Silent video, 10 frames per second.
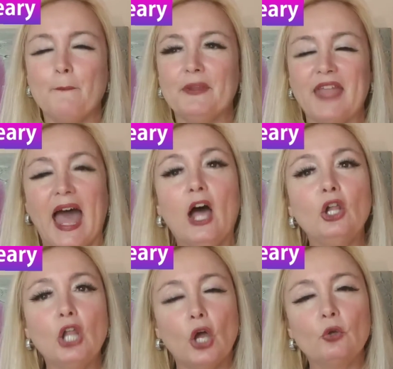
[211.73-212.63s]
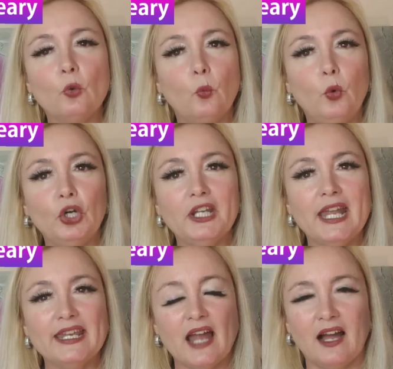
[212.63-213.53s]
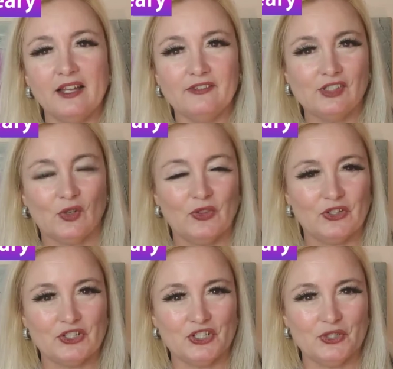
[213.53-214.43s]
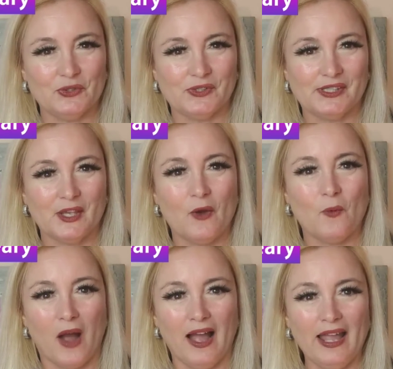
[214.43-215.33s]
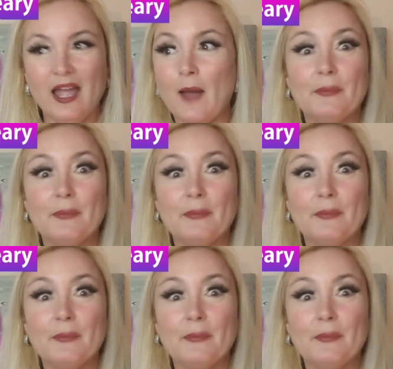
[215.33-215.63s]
But that alone would not have sold their shoes. Why?